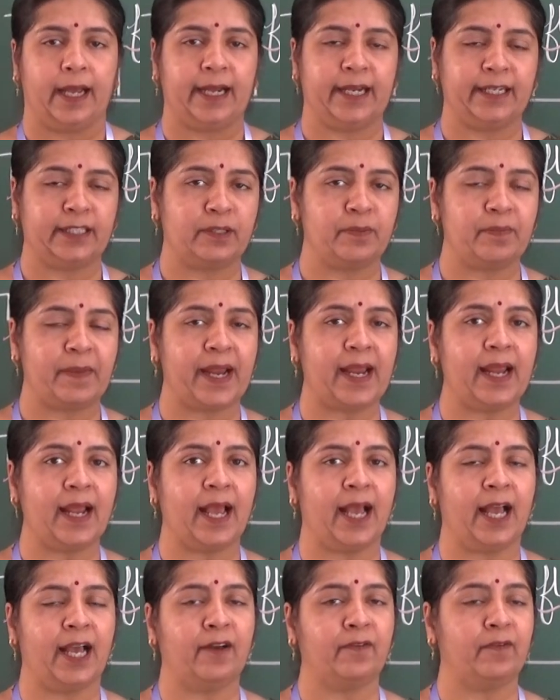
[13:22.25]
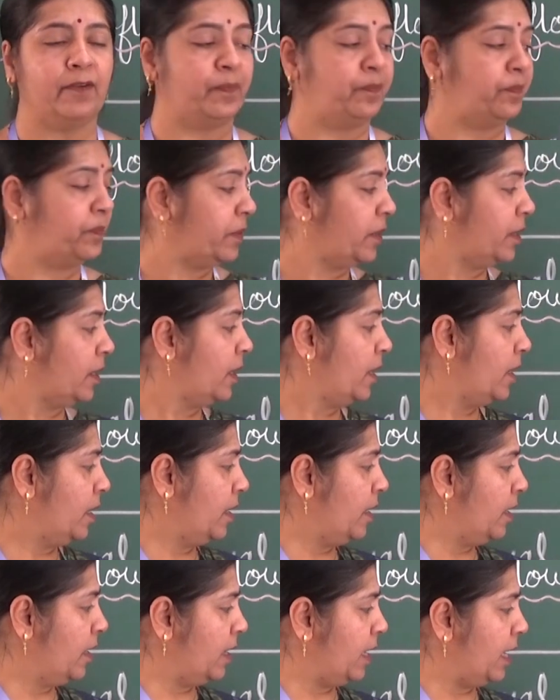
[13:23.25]
It may have
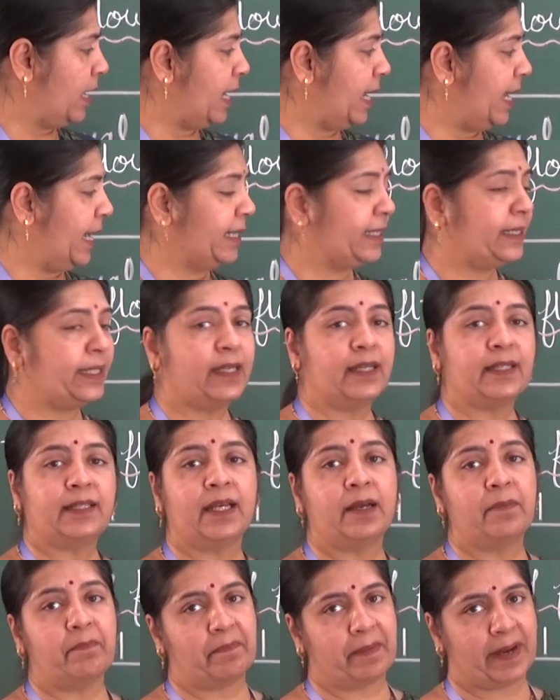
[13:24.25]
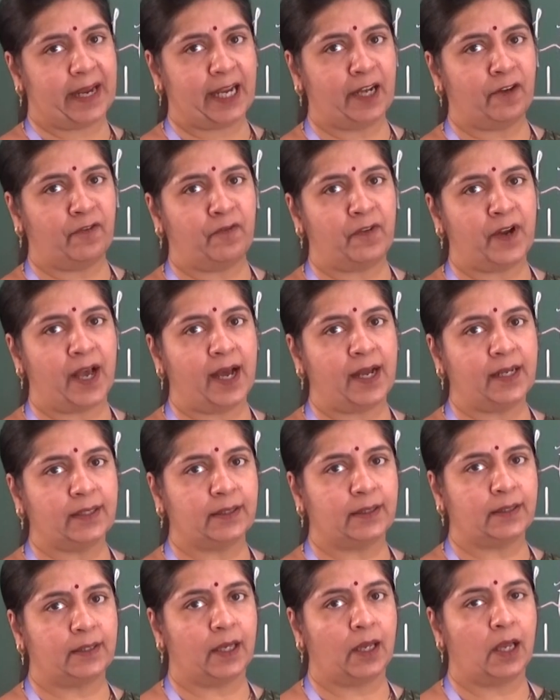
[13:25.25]
either the male
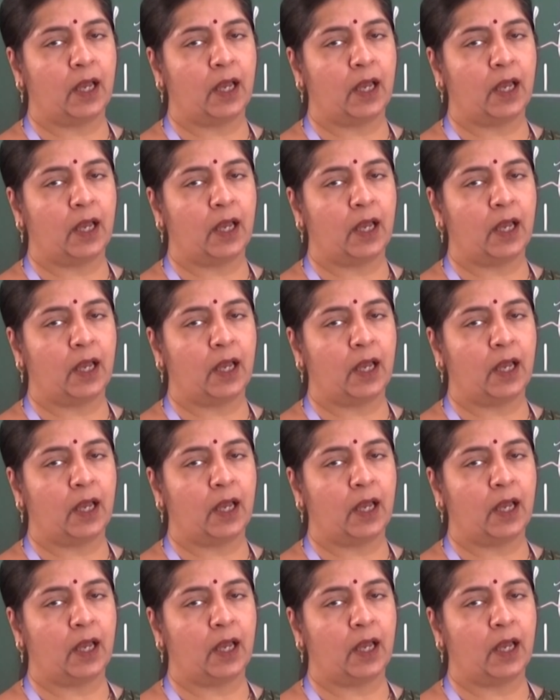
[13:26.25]
flowers